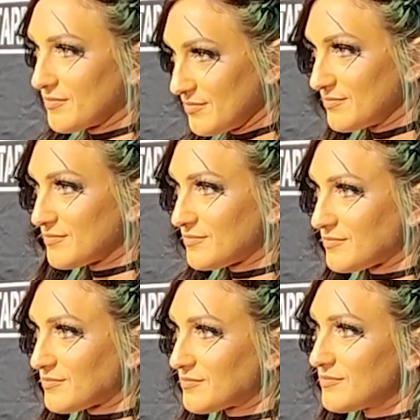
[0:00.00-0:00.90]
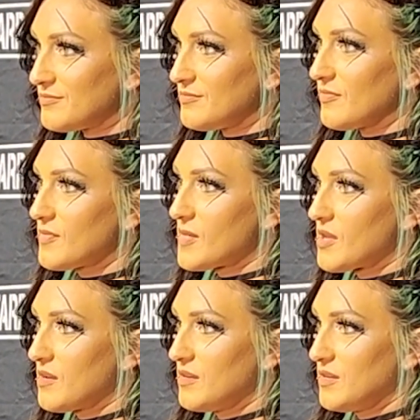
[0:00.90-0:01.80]
What are your thoughts
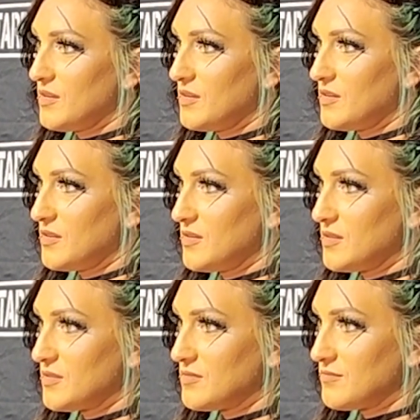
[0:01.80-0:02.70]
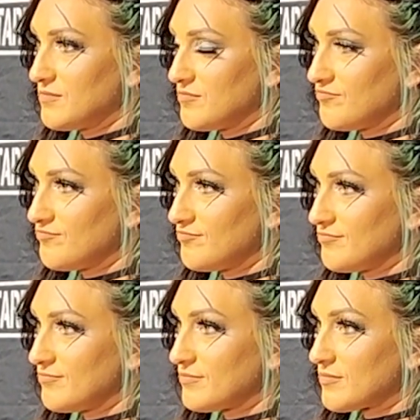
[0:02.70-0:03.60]
on her being champ, and what do you think
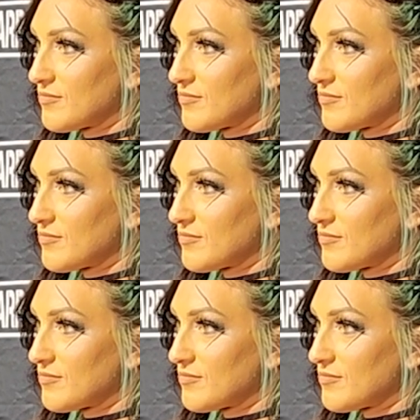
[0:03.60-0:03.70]
about